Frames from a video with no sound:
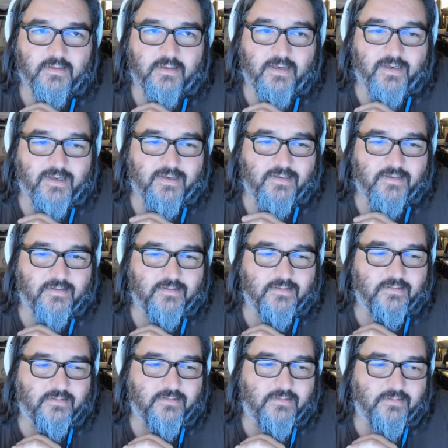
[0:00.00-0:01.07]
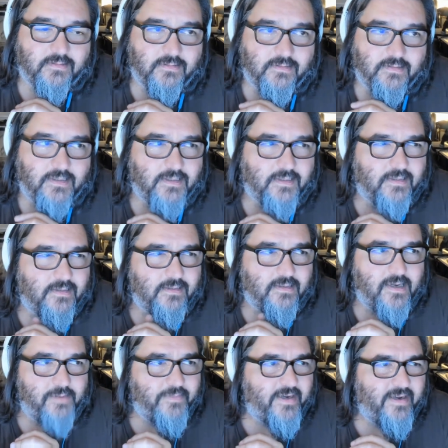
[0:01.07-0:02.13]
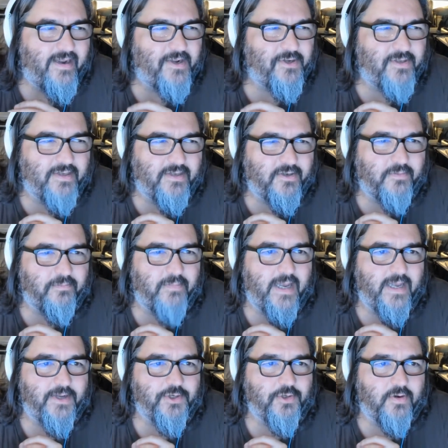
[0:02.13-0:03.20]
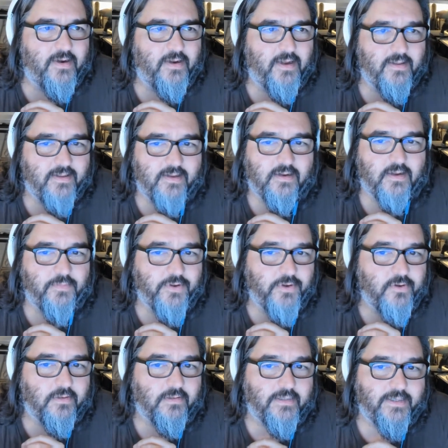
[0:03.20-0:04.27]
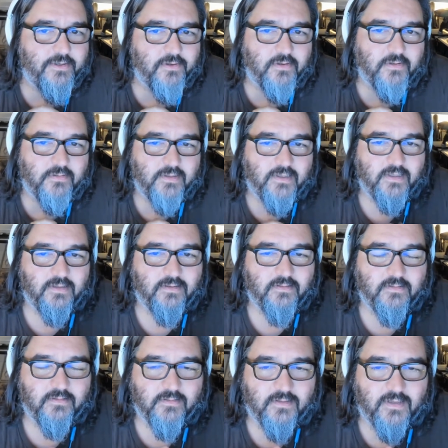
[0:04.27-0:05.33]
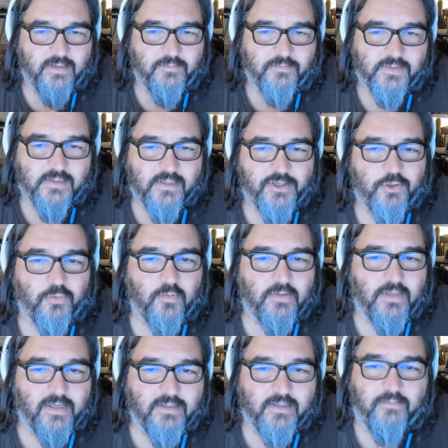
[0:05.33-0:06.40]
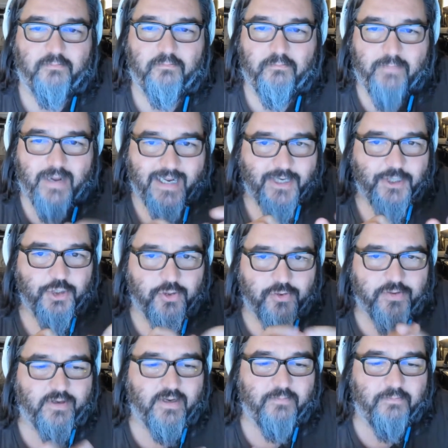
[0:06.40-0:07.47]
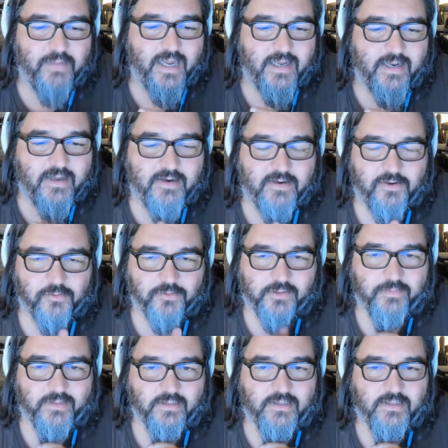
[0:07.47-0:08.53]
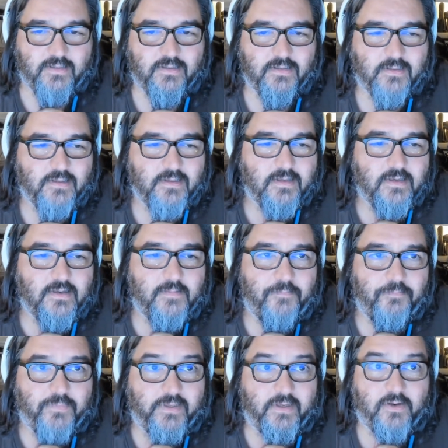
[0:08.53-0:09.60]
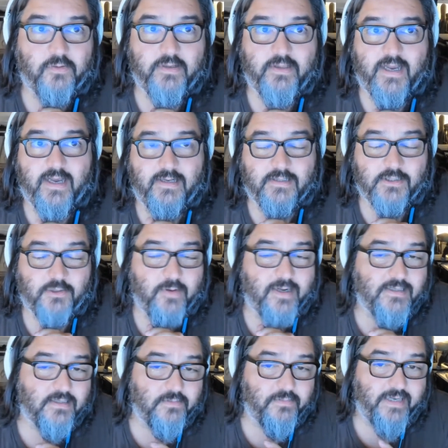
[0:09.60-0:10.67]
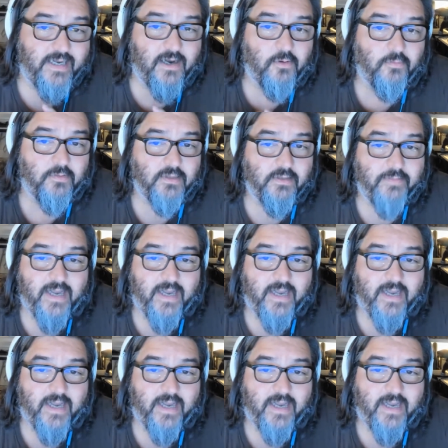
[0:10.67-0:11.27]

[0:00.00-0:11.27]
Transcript: And I'm not actually a good manager. I think I'm a good leader. And I'm such a reluctant manager that I'm bad at it ultimately. But not only that, it stresses me out really